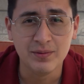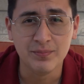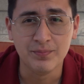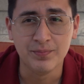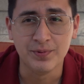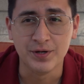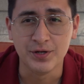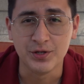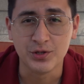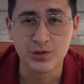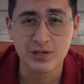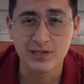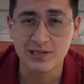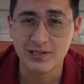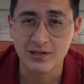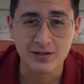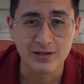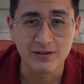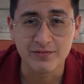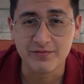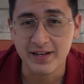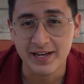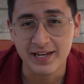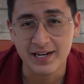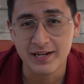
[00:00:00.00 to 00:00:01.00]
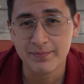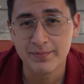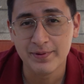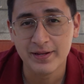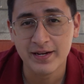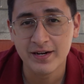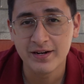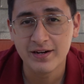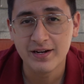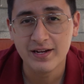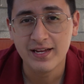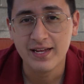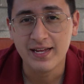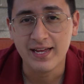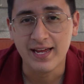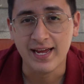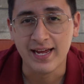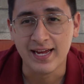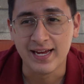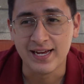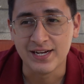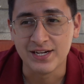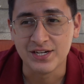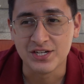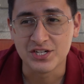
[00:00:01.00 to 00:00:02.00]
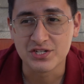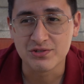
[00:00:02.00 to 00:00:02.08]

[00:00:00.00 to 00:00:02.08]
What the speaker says: but you can literally fly it up there and